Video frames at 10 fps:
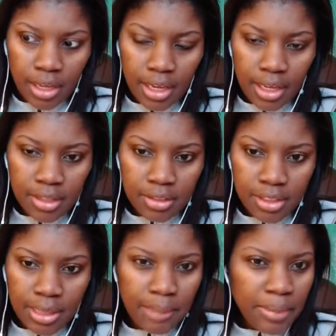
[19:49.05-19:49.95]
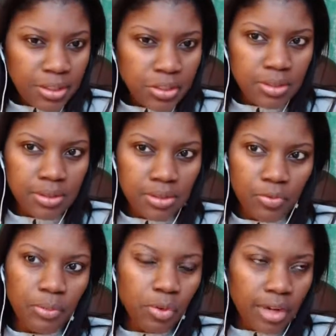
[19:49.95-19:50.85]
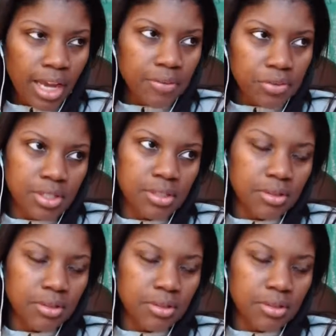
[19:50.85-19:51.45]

And I'm actually, from what I've seen,